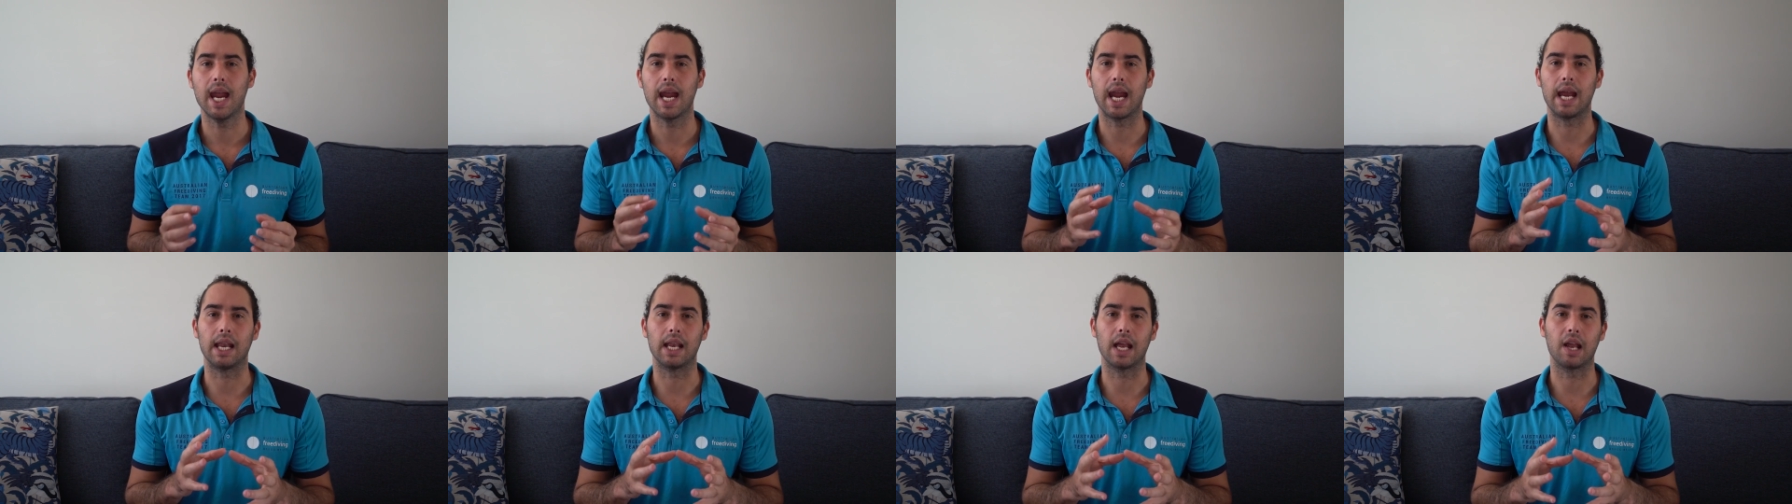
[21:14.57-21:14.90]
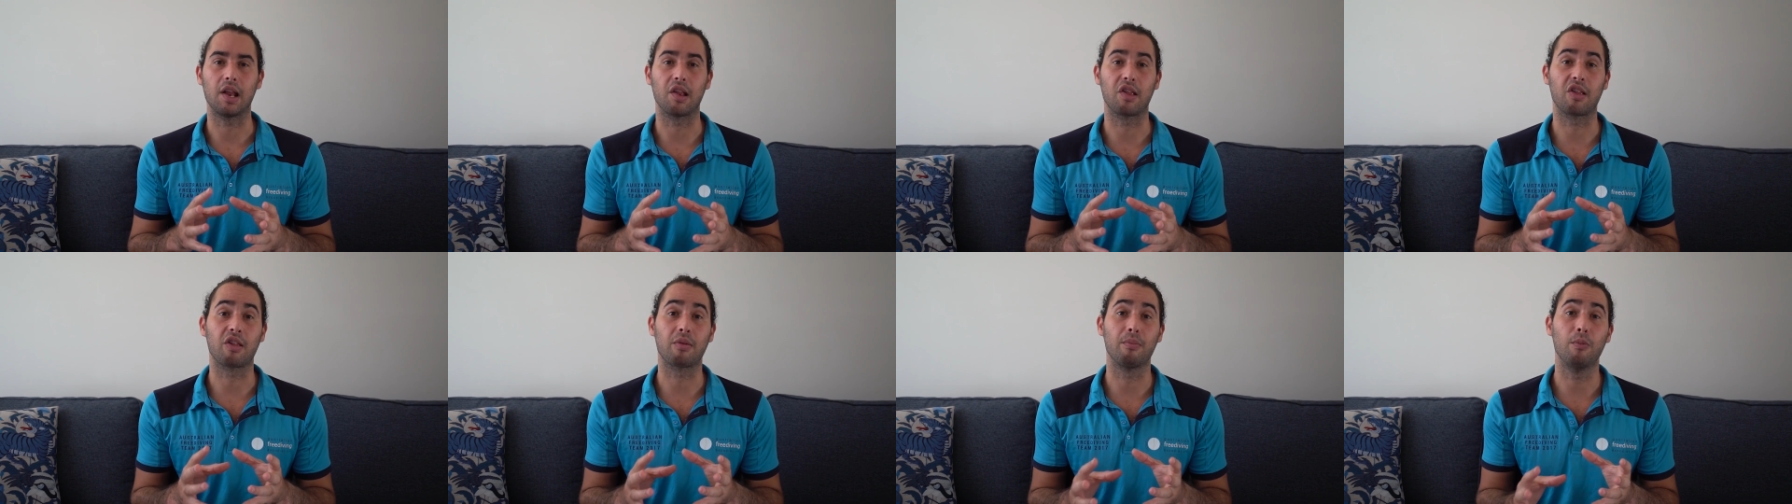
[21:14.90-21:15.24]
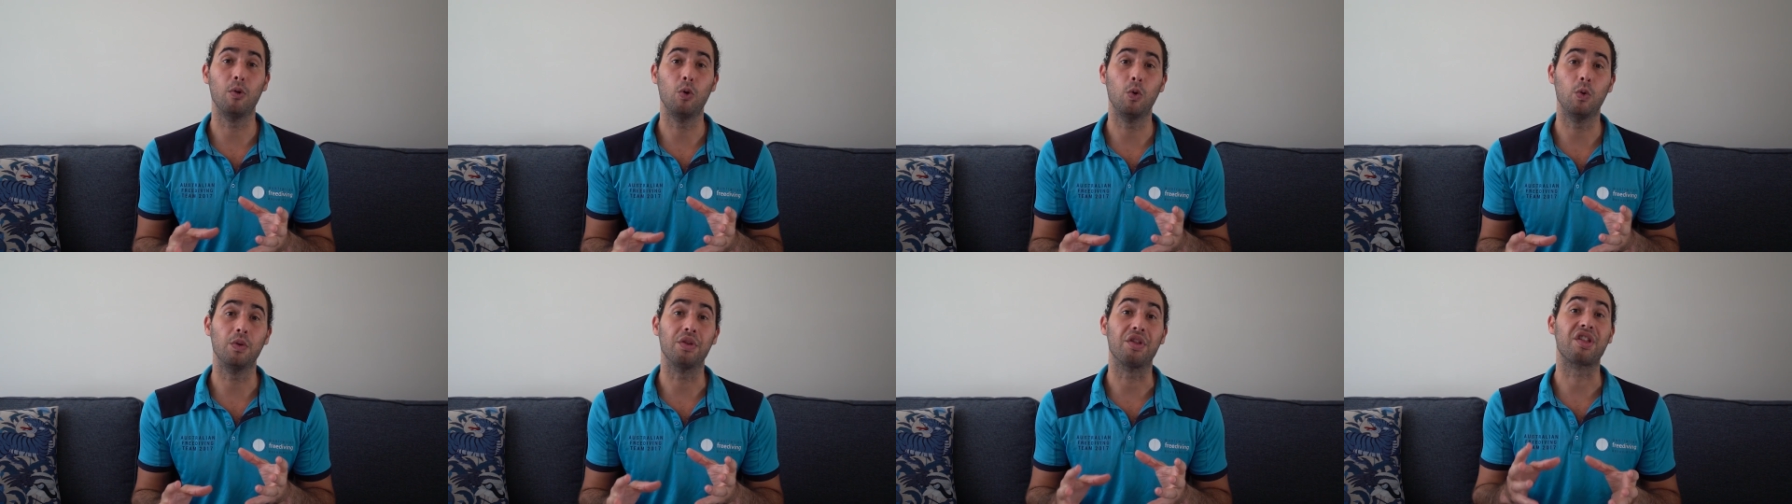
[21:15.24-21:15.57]
in a
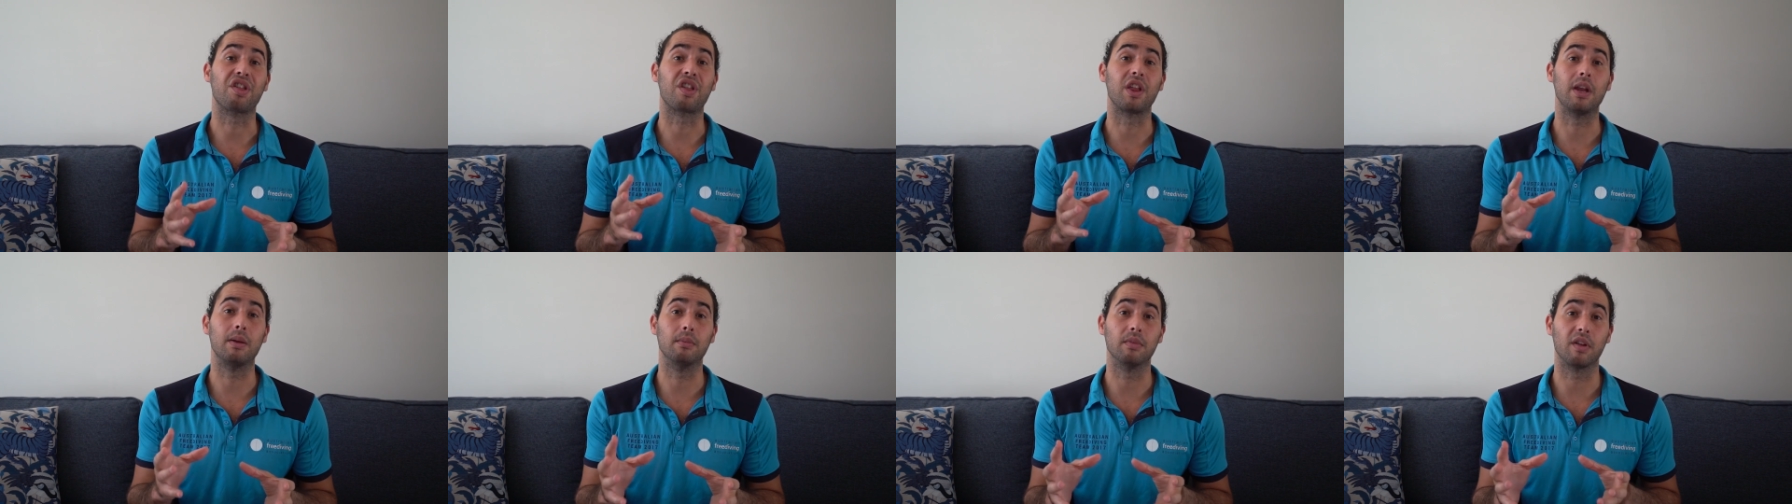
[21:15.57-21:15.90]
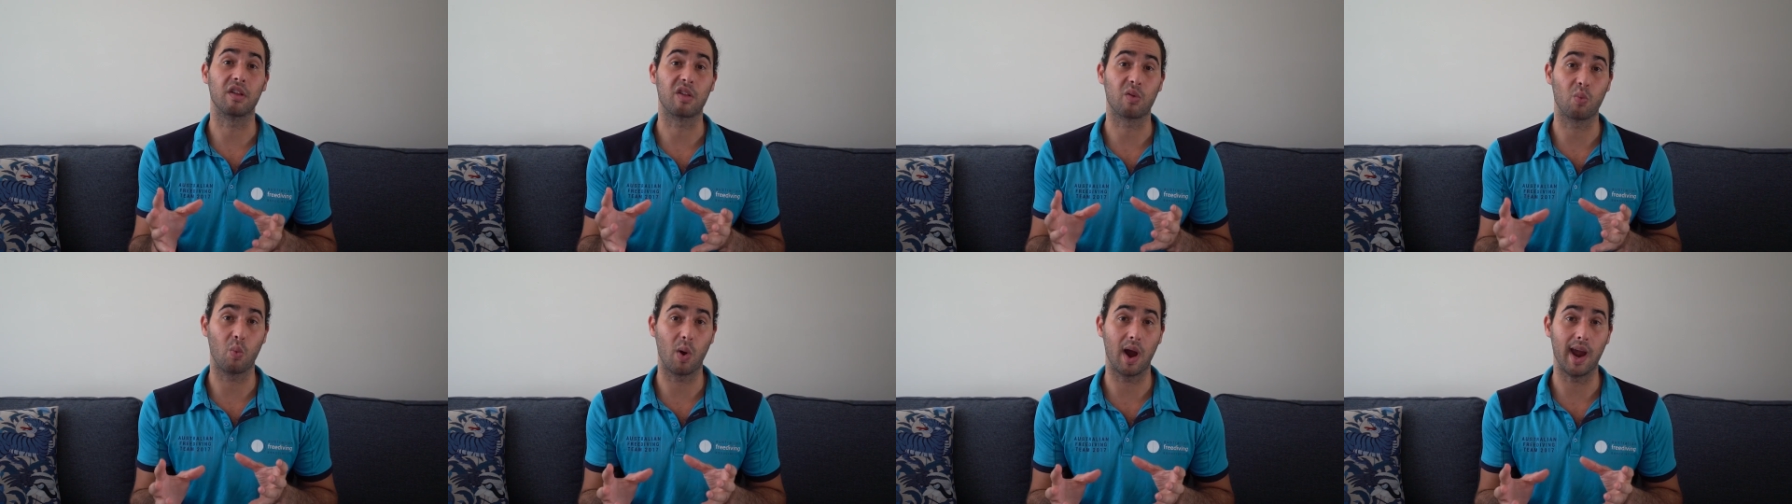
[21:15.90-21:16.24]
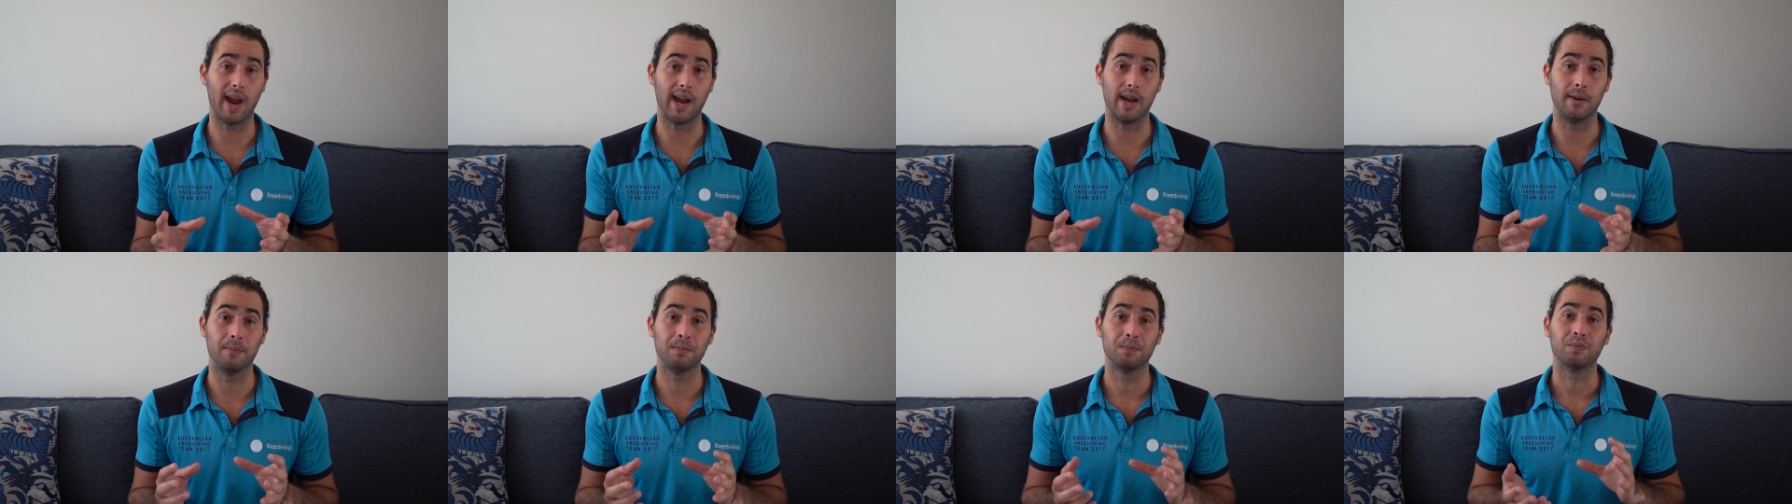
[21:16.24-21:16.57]
smooth, seamless
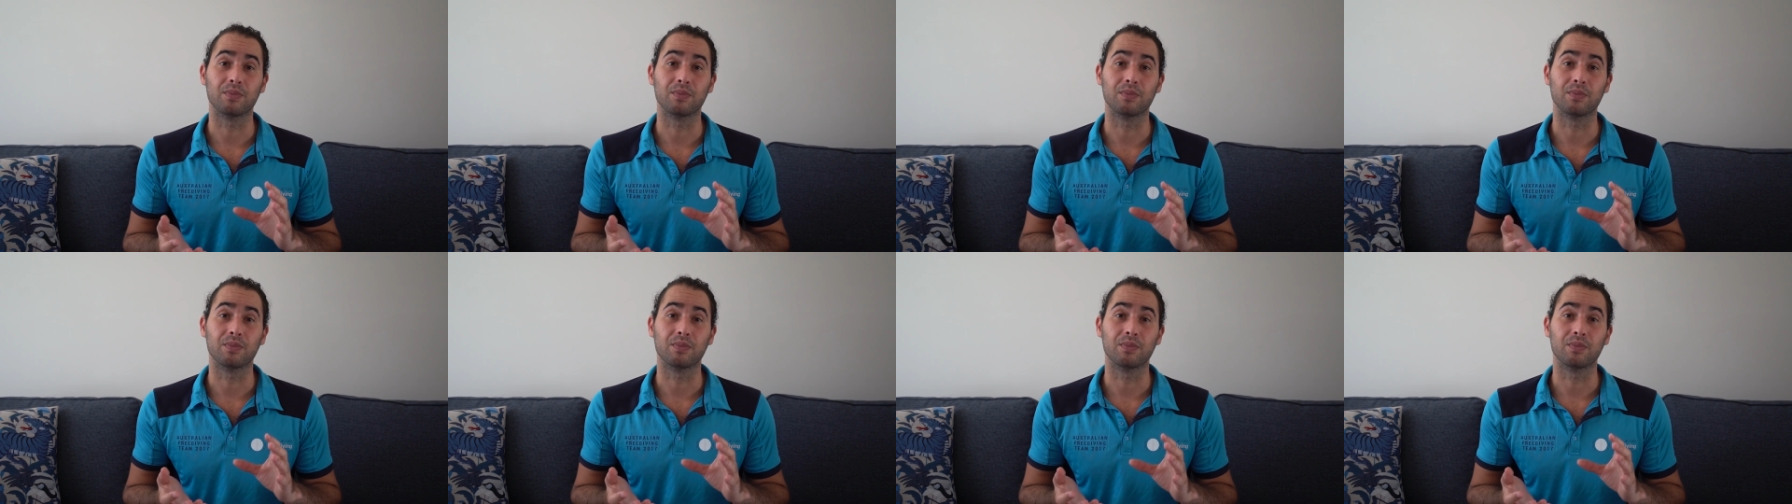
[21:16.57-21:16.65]
way